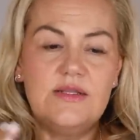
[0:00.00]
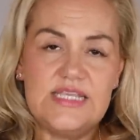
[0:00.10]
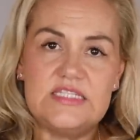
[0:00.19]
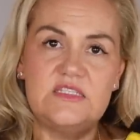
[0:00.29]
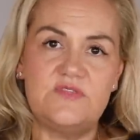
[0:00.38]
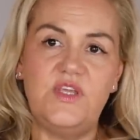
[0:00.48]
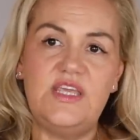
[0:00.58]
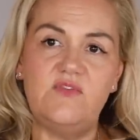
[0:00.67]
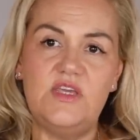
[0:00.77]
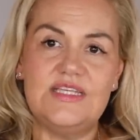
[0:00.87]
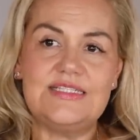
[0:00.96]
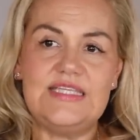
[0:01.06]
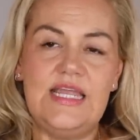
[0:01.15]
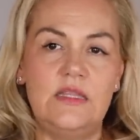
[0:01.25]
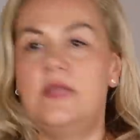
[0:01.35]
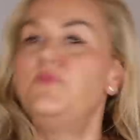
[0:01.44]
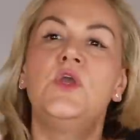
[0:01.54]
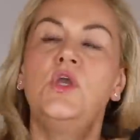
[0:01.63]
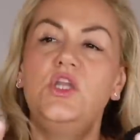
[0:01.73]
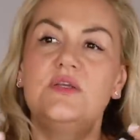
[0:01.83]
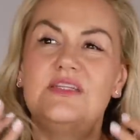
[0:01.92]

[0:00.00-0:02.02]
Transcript: This is for giving a skin that, you know,